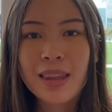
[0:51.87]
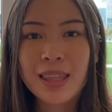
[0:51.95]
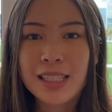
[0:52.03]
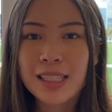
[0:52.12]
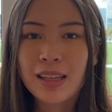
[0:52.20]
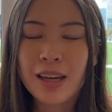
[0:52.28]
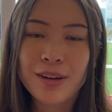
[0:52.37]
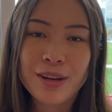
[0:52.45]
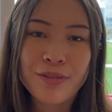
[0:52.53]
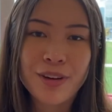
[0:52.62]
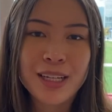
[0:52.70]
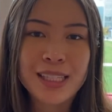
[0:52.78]
This career
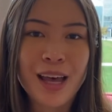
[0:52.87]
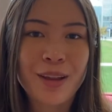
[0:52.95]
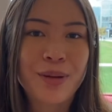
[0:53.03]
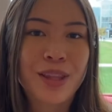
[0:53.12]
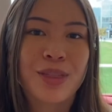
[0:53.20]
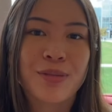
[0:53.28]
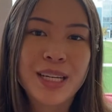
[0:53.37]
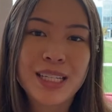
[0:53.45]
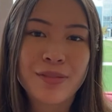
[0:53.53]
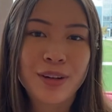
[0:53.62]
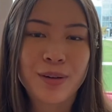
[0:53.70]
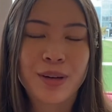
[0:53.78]
fair is held by three
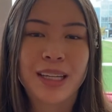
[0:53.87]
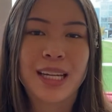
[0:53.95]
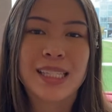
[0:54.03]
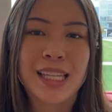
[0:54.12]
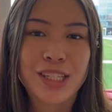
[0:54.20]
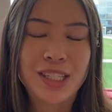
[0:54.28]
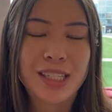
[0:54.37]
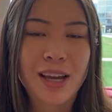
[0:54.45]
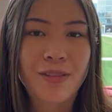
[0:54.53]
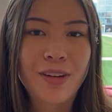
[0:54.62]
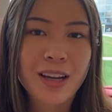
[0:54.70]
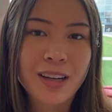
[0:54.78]
different organizations at
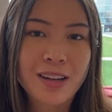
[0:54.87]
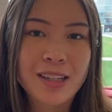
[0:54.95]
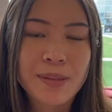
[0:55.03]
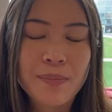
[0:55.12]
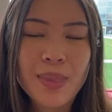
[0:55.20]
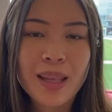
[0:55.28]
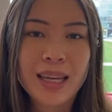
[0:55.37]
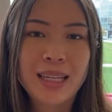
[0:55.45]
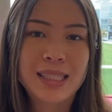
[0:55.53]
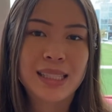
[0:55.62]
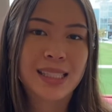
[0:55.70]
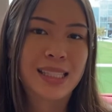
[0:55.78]
Rutgers. It is
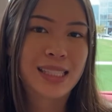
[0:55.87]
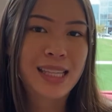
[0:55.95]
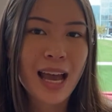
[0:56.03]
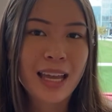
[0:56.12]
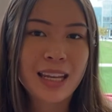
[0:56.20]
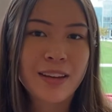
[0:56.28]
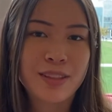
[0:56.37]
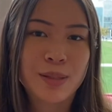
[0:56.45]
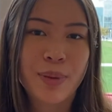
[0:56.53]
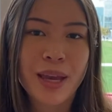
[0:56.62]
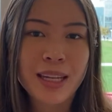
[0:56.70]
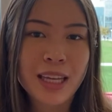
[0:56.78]
the Society of
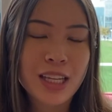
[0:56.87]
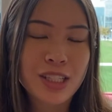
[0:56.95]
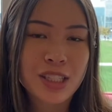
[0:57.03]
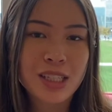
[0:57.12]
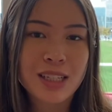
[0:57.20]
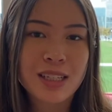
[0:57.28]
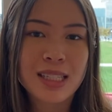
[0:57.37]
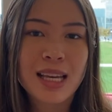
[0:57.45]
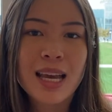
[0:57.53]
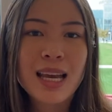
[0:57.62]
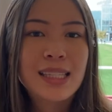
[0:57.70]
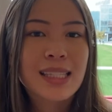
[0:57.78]
Hispanic Engineers,
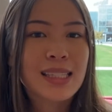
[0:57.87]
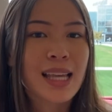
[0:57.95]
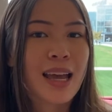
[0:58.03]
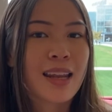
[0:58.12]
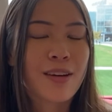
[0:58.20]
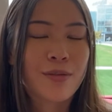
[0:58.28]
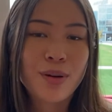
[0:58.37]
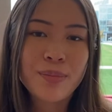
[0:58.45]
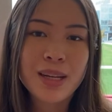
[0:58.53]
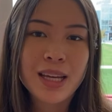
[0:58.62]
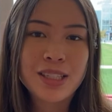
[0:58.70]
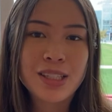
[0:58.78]
Society of Women
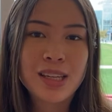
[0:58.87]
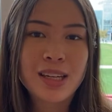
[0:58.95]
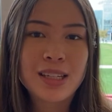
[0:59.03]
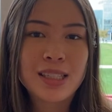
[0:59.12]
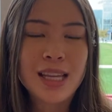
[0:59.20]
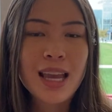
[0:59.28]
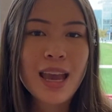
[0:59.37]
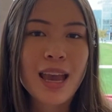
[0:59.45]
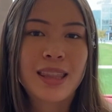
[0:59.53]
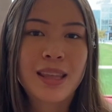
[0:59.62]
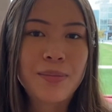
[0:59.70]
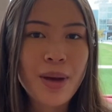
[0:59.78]
Engineers, and
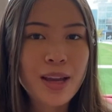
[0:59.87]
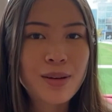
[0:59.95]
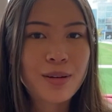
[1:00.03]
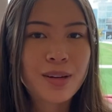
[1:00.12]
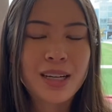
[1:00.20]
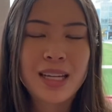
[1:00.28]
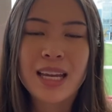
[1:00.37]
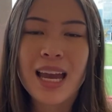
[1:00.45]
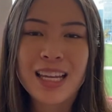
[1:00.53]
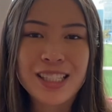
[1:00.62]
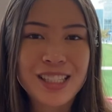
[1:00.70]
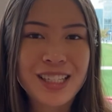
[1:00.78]
the Minority
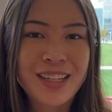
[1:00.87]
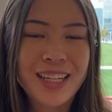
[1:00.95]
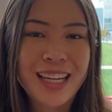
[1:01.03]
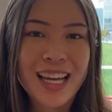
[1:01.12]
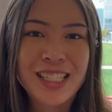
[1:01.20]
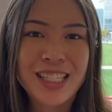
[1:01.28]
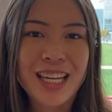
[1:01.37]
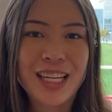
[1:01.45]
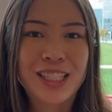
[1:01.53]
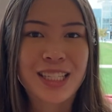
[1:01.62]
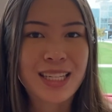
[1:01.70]
Engineering Education